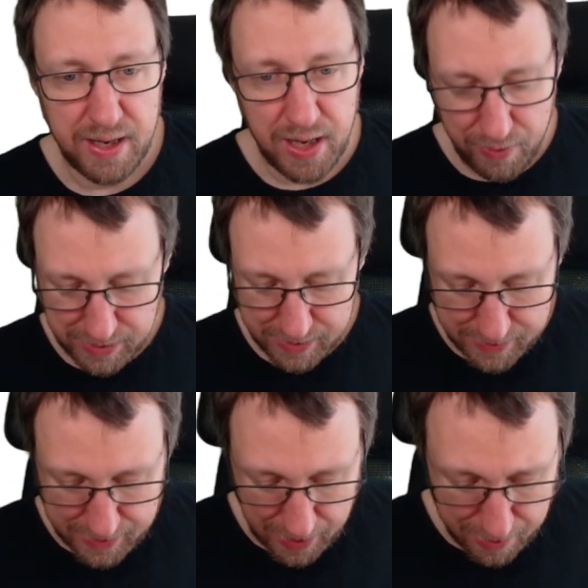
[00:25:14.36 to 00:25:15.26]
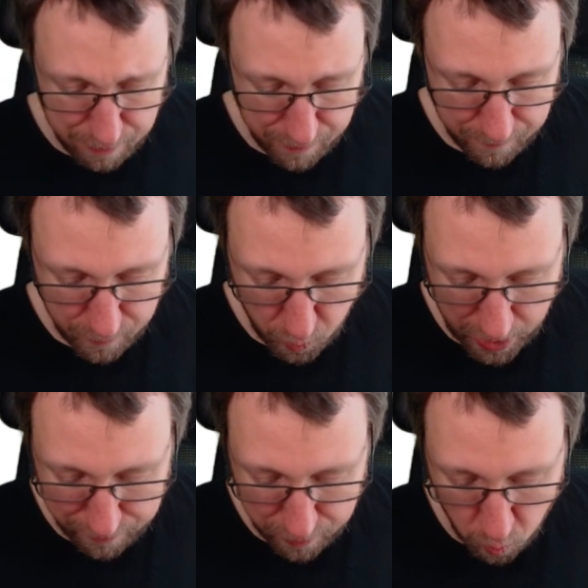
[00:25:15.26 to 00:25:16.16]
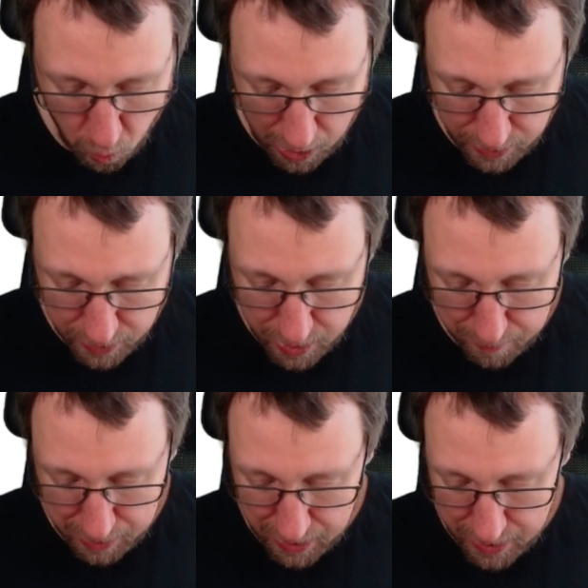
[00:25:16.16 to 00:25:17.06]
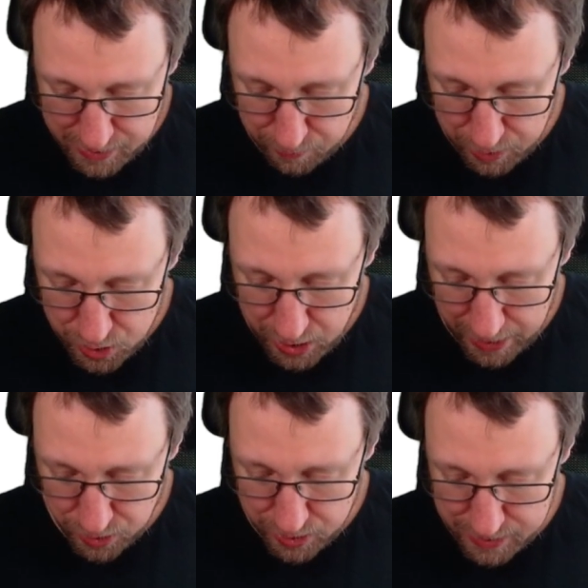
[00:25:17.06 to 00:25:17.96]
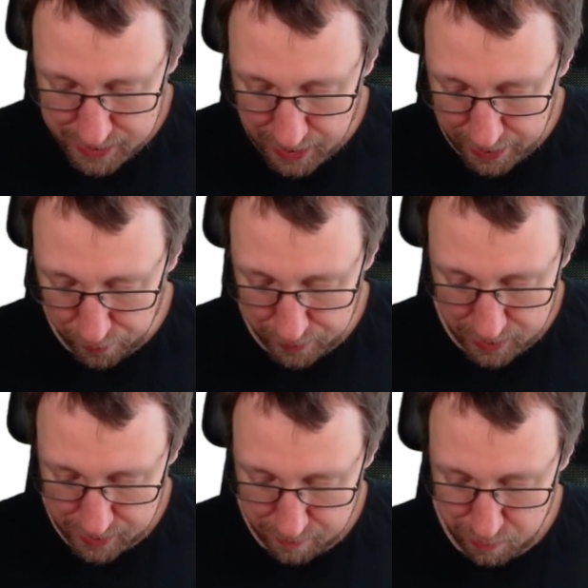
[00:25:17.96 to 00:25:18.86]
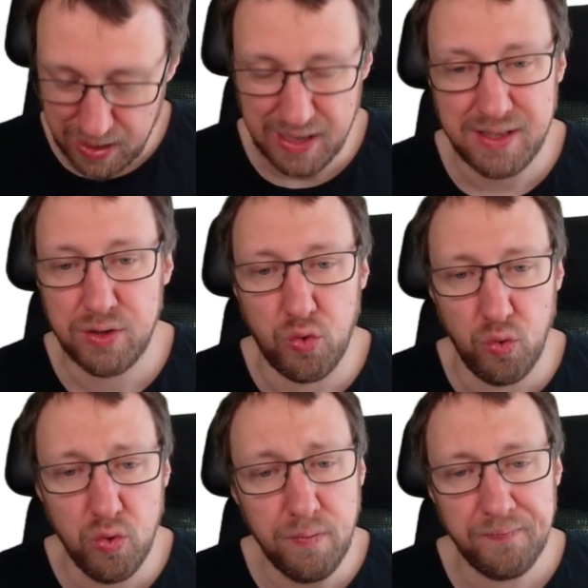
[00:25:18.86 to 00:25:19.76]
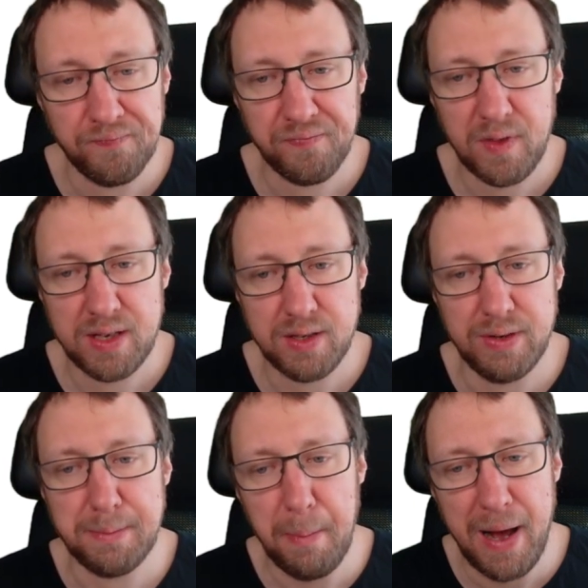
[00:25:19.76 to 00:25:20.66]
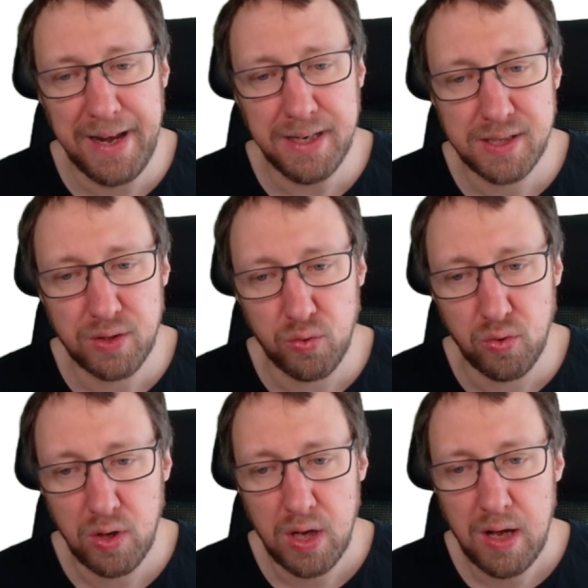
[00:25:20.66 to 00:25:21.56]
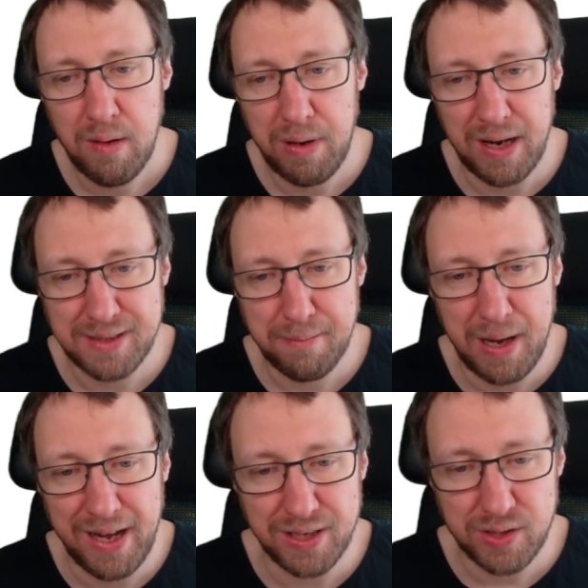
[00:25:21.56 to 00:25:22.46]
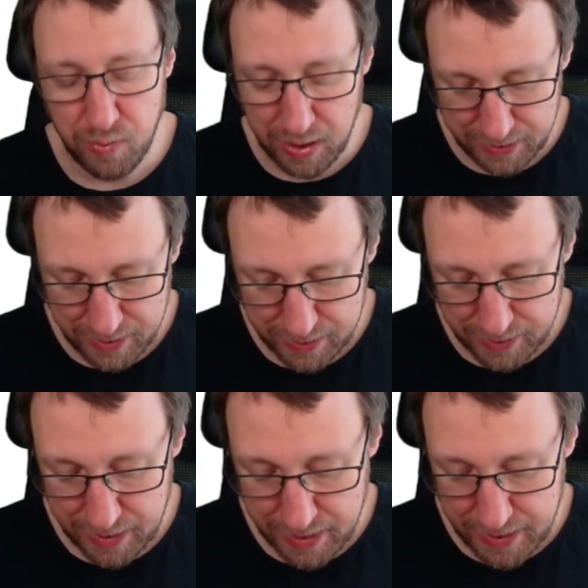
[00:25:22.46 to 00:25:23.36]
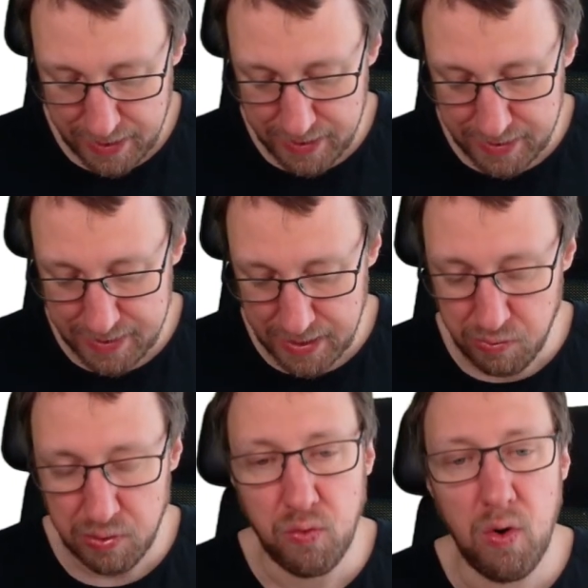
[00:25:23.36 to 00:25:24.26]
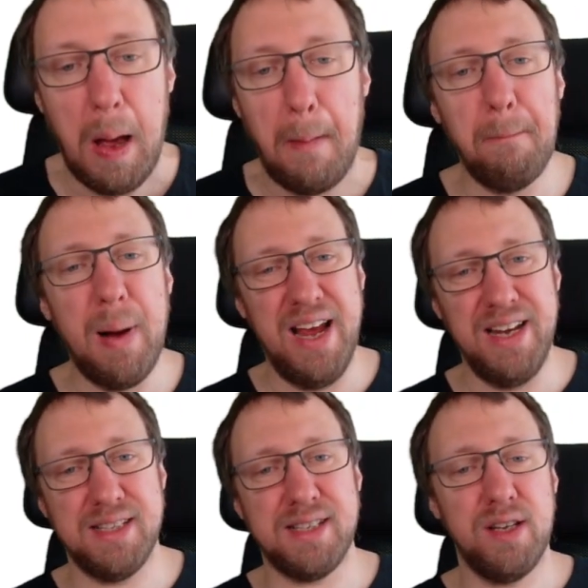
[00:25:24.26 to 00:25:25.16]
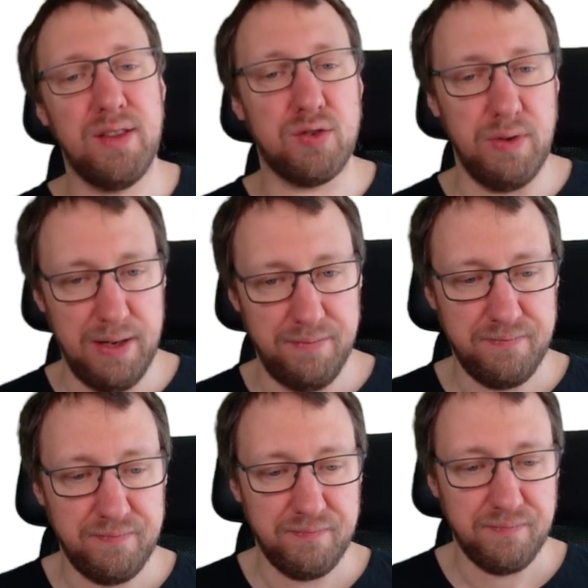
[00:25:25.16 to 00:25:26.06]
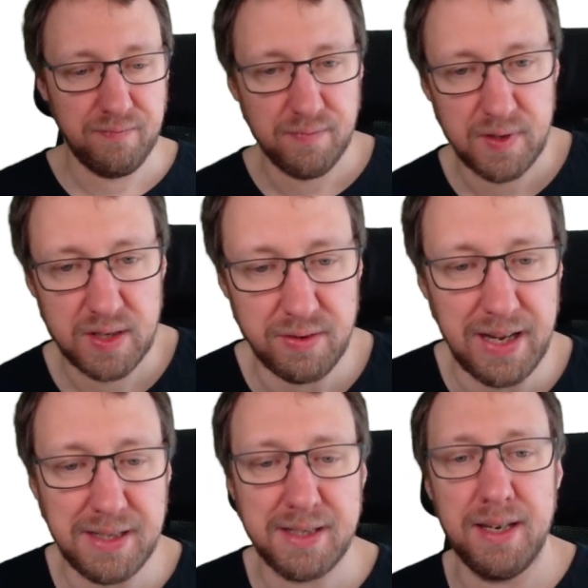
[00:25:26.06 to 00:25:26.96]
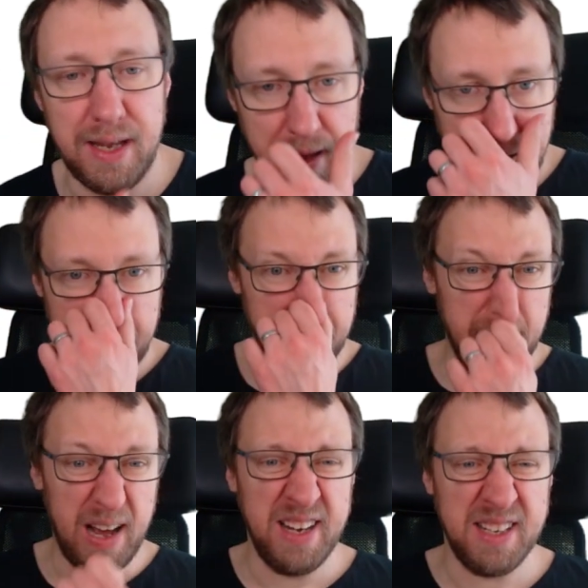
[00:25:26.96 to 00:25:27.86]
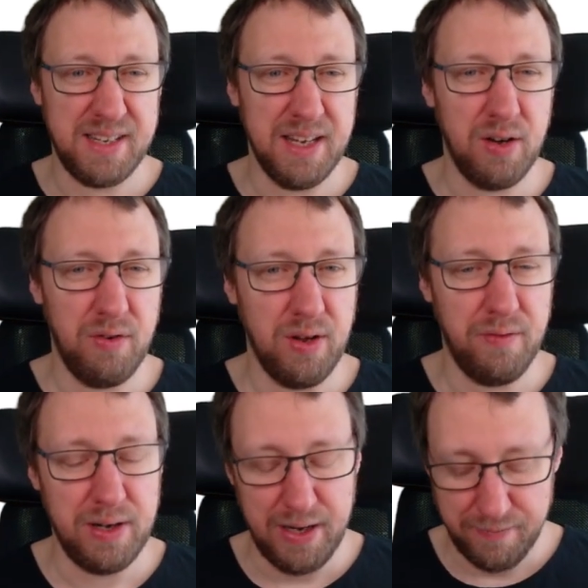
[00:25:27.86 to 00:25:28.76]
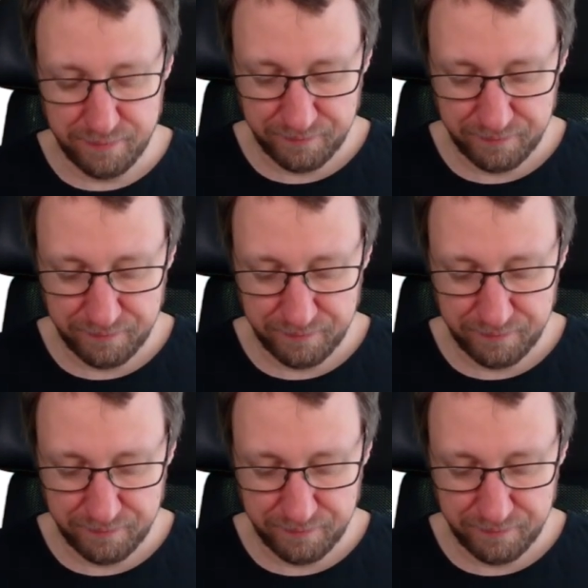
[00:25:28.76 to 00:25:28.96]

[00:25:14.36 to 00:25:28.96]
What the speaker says: Here it's the same. We have a 1 coming here, so we change the sign of this plus 2. So it's minus 2 plus minus 1 is equal to minus 3. So that's the minus decoding over there.